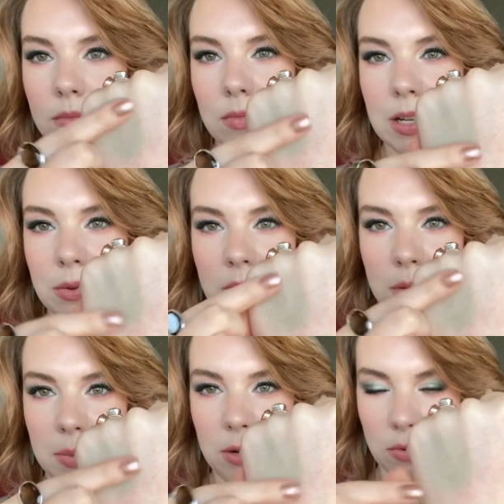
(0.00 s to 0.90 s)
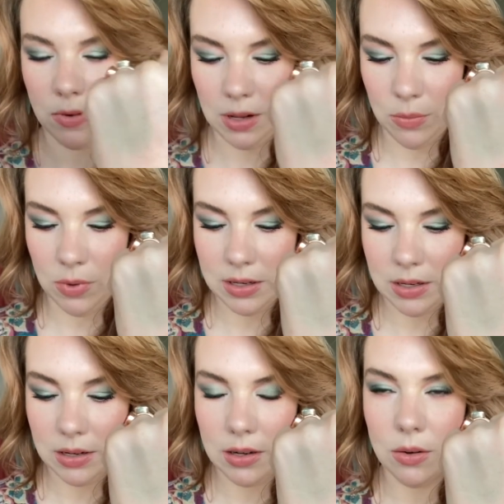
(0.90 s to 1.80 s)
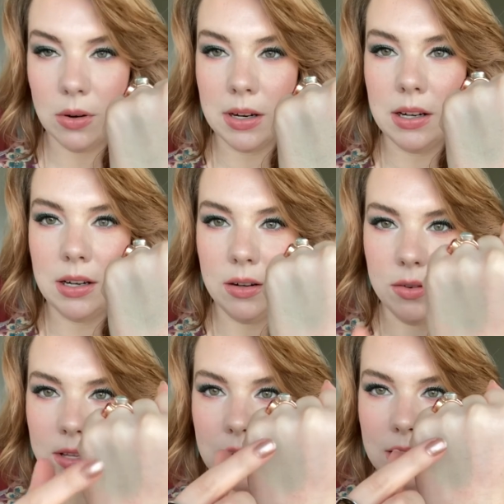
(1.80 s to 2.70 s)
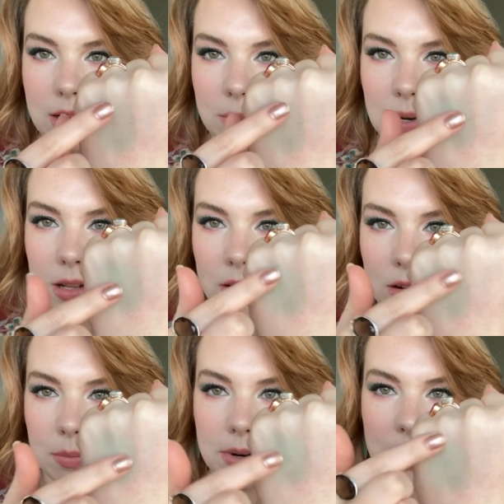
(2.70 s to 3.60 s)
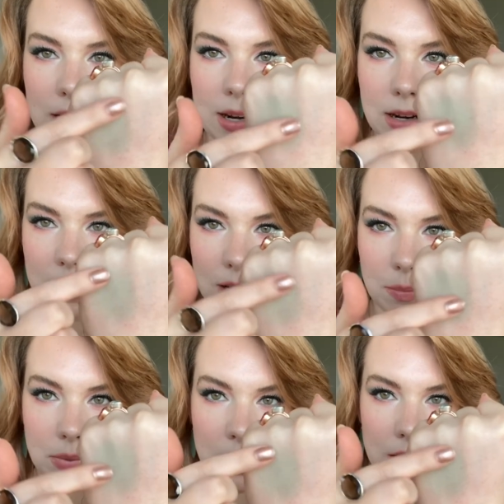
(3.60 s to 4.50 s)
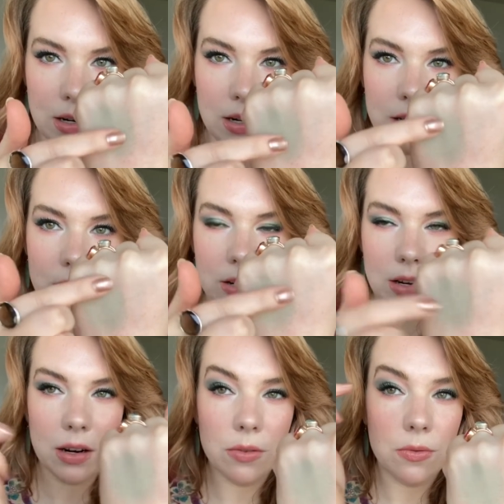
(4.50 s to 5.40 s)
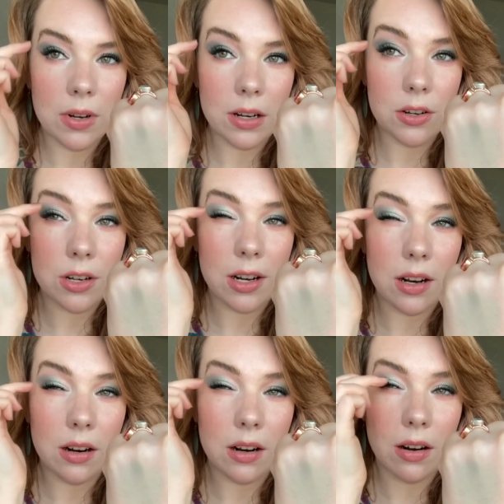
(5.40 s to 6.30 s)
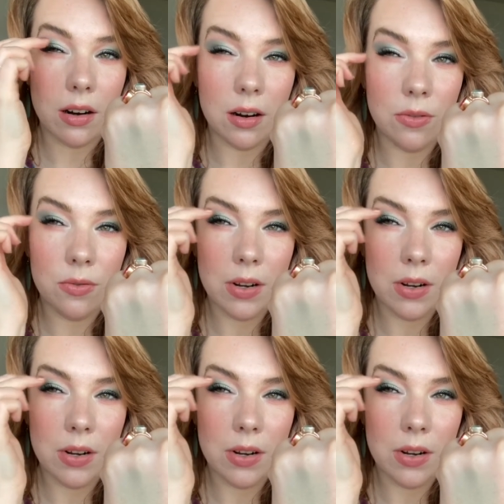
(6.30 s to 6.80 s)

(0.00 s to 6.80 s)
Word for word: This one's beautiful. I wasn't going to use this in my look, but I ended up just kind of finishing off